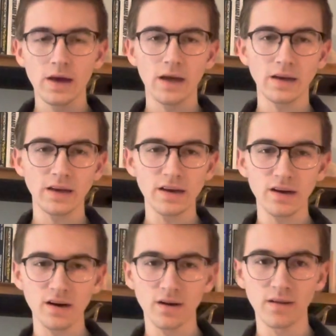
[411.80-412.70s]

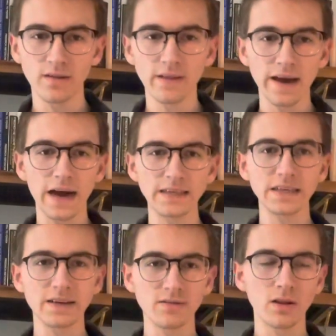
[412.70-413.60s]
Here, the
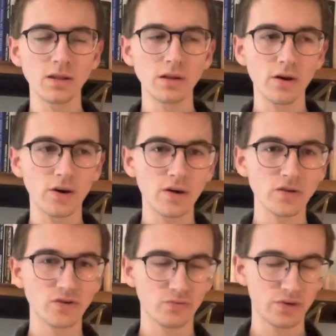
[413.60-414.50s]
idea of the
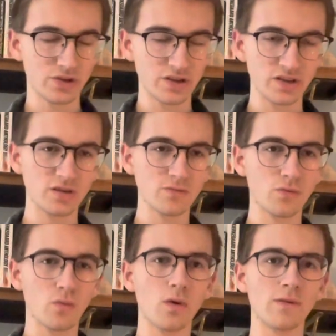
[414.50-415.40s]
Logos, which is
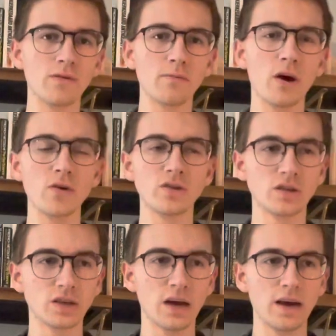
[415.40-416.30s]
one of the
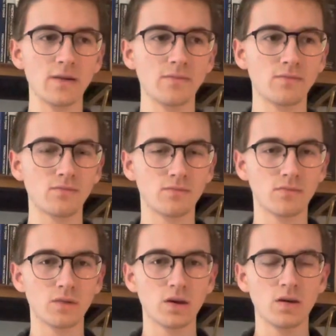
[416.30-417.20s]
most
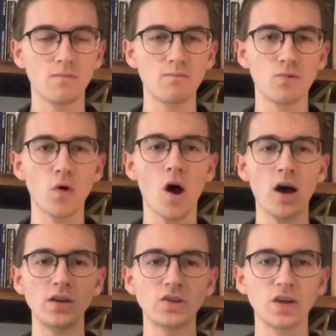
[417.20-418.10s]

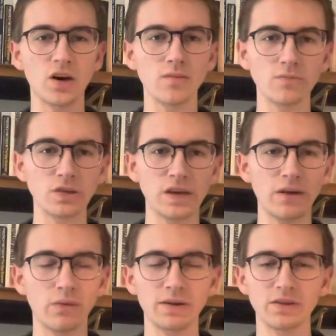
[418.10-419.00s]
broad terms
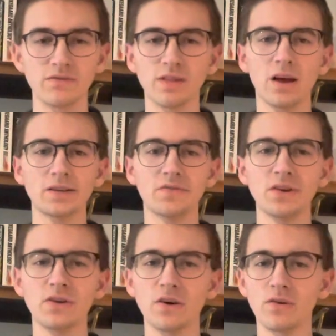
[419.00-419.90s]
in Western
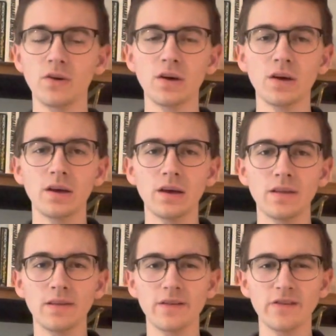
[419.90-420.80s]
philosophy.
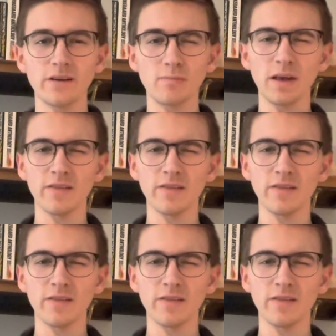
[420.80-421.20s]
This can mean